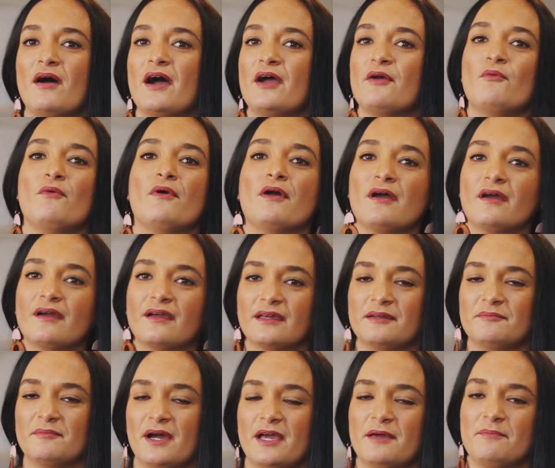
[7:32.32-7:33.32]
work
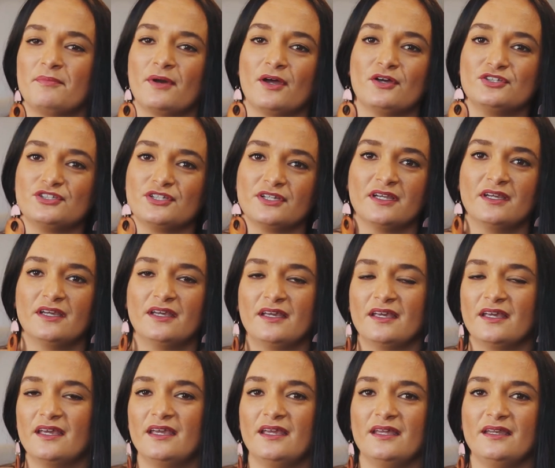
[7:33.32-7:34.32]
and my approach
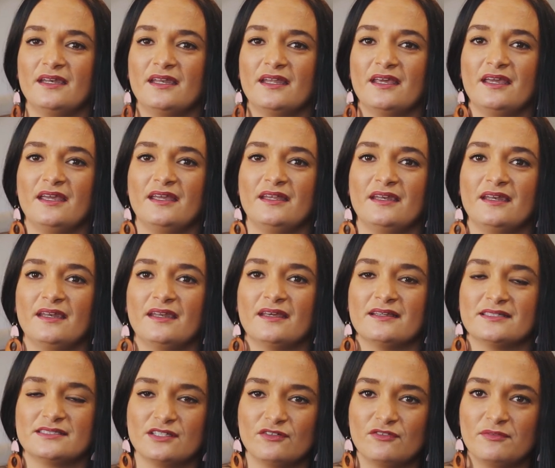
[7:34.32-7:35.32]
in
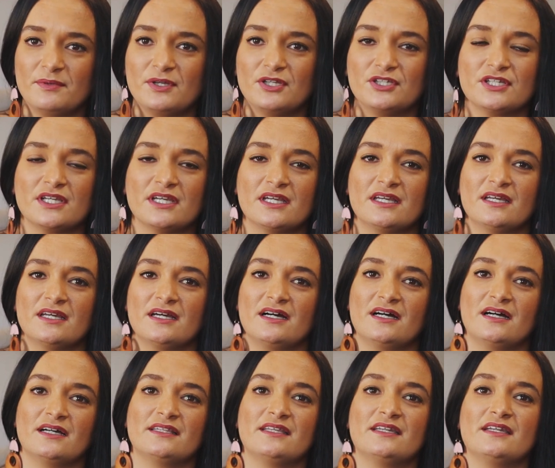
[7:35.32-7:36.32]
SilverBridge.
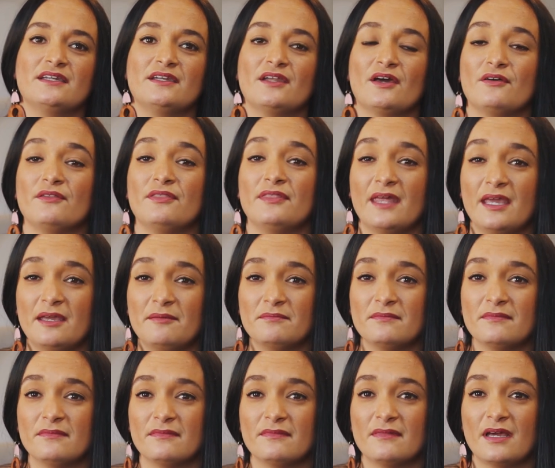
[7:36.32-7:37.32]
I didn't know
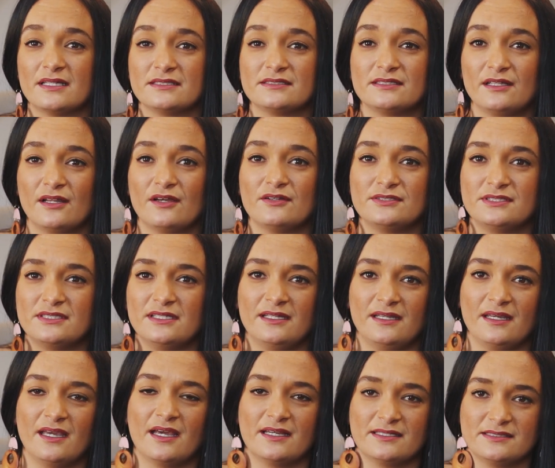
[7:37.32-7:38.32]
them as
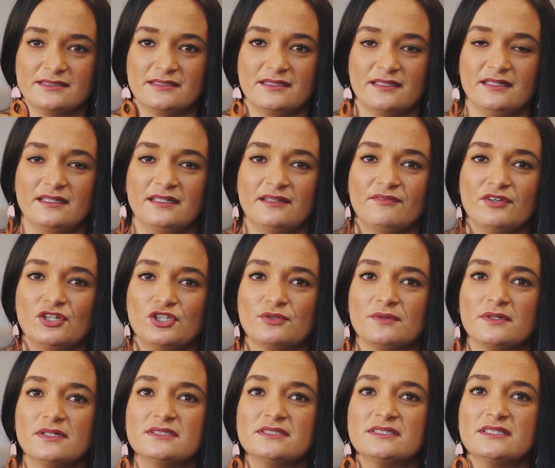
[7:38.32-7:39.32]
closely as the
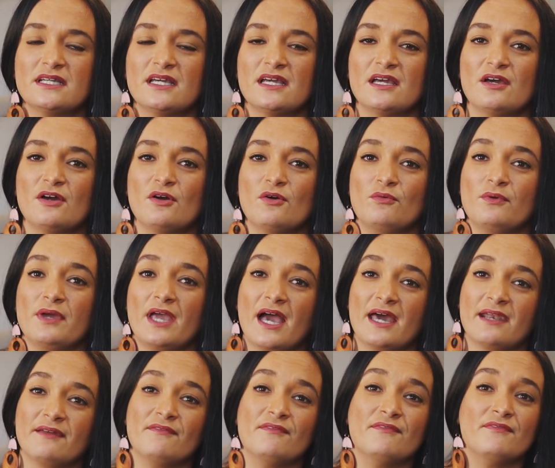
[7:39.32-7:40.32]
individuals. We
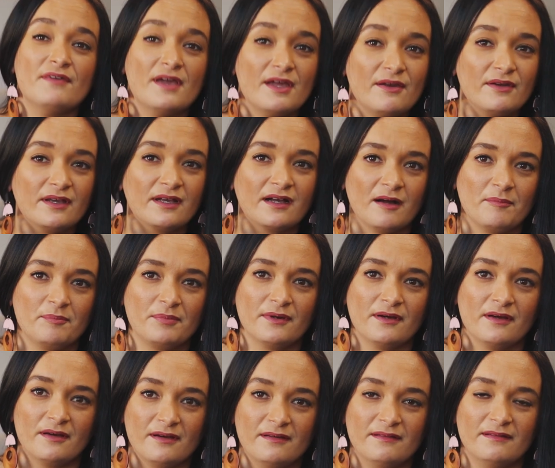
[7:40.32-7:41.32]
had a very
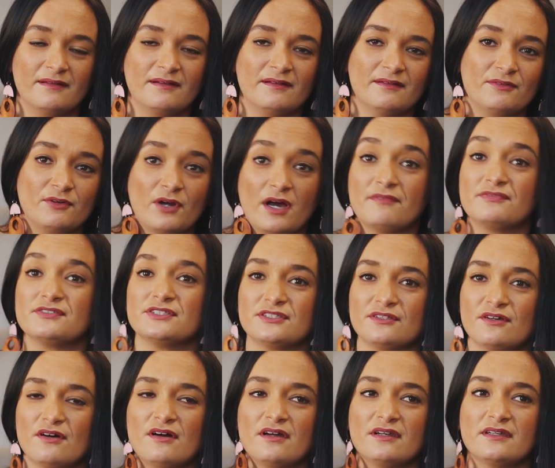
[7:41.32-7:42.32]
rough
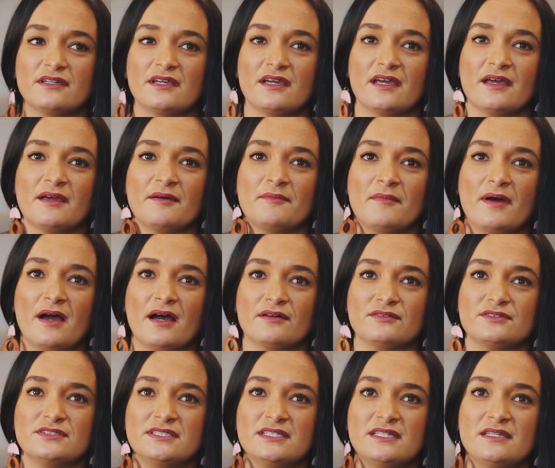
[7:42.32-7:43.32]
start. Our
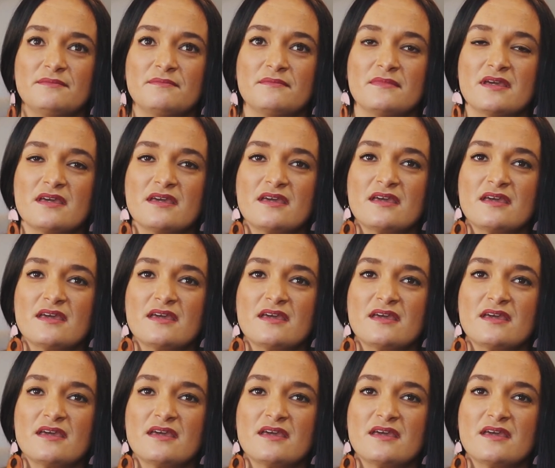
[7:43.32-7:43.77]
team